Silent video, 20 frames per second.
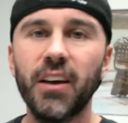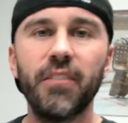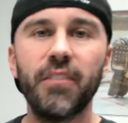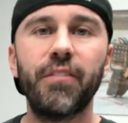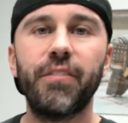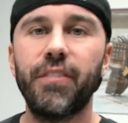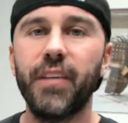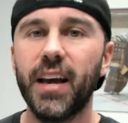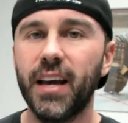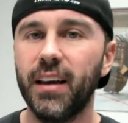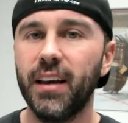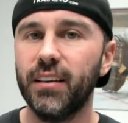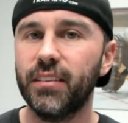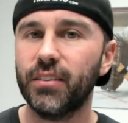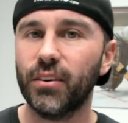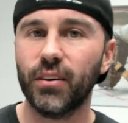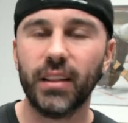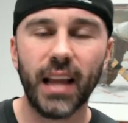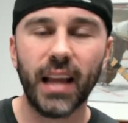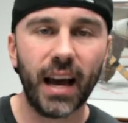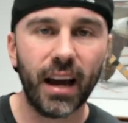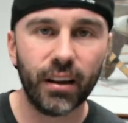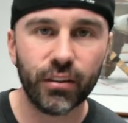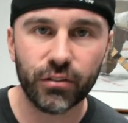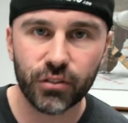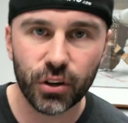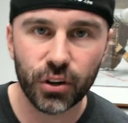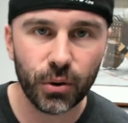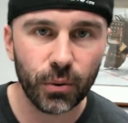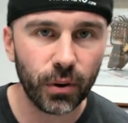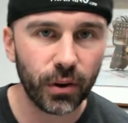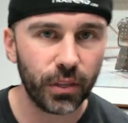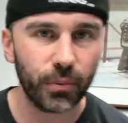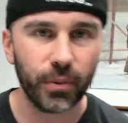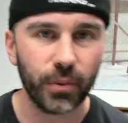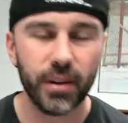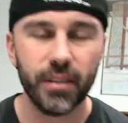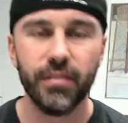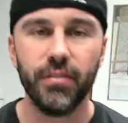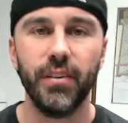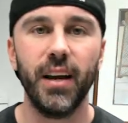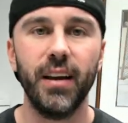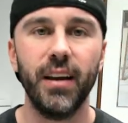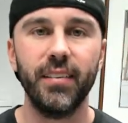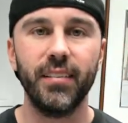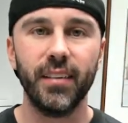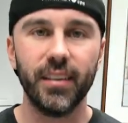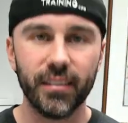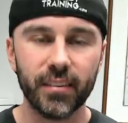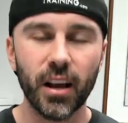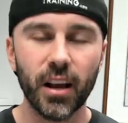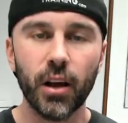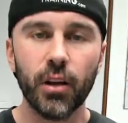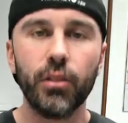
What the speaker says: phase or last 2 or 3 phases